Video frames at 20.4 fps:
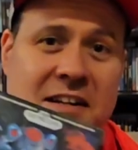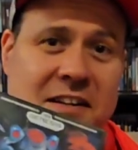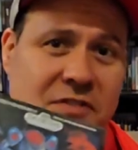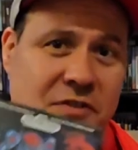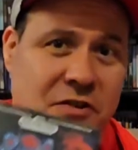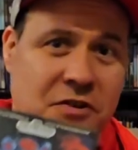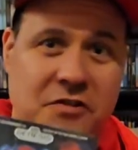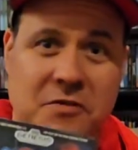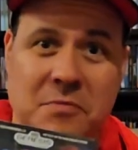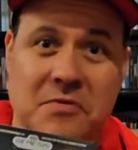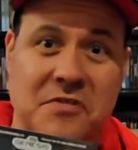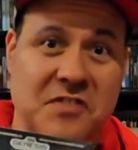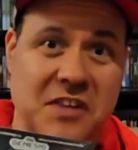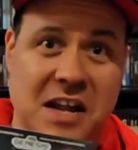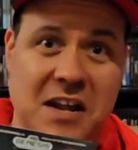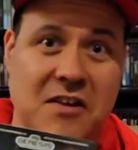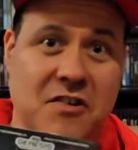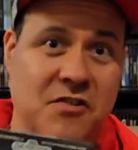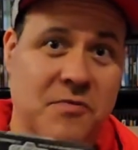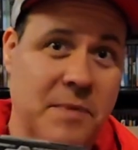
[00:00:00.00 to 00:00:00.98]
There's some
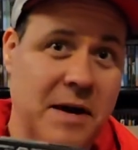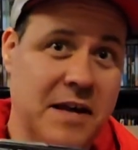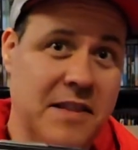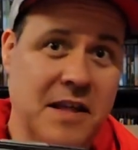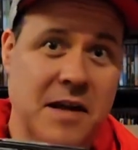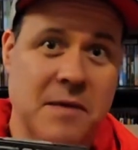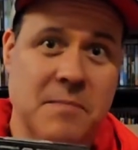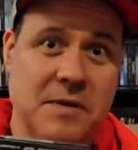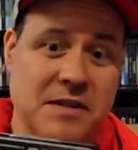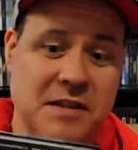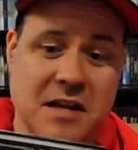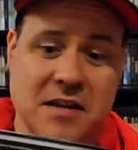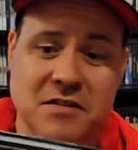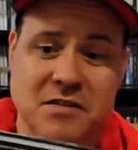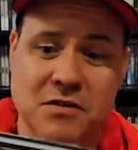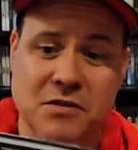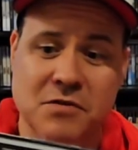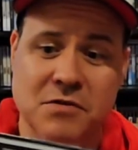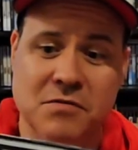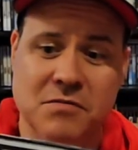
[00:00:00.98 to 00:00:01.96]
stinkers by them, but they
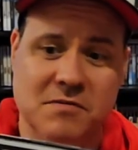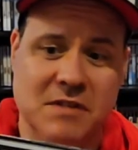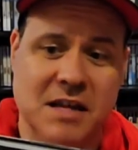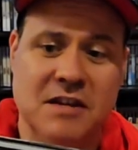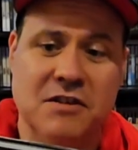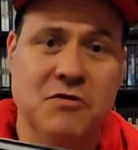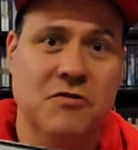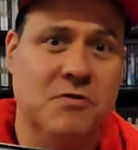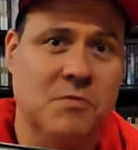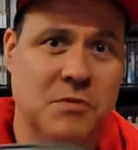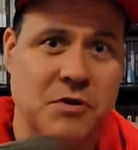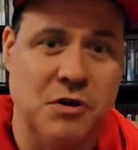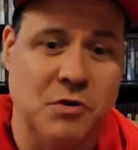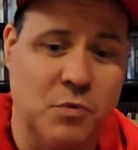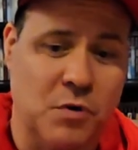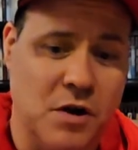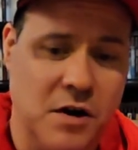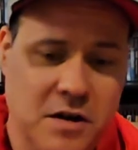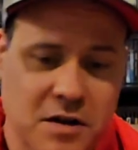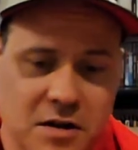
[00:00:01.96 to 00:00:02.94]
do some good
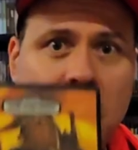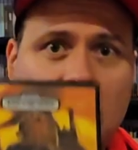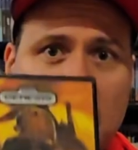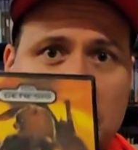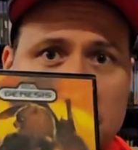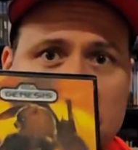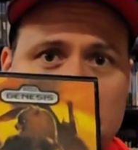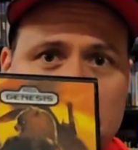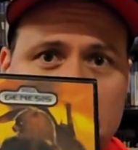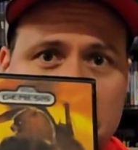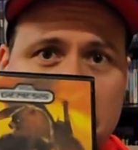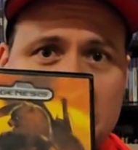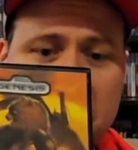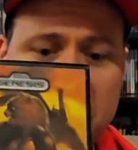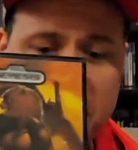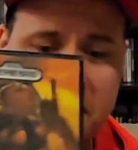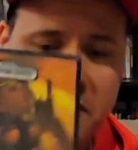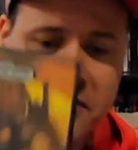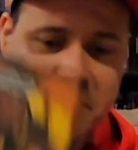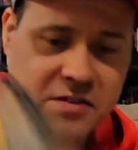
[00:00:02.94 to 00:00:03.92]
work. Altered
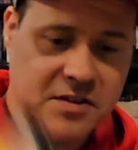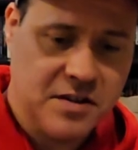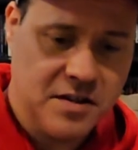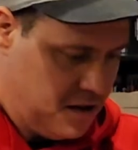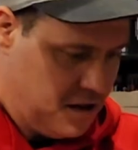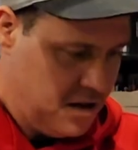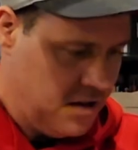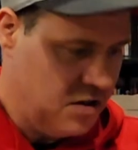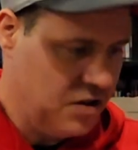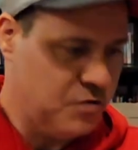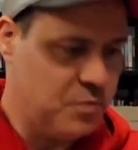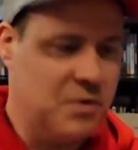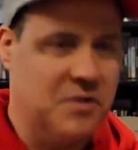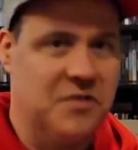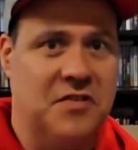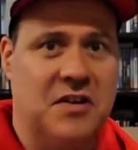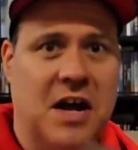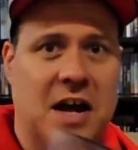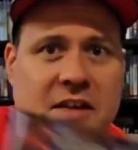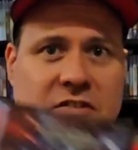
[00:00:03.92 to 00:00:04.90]
Beast, and this
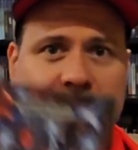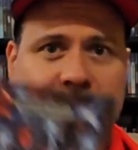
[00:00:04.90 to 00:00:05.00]
one's nice.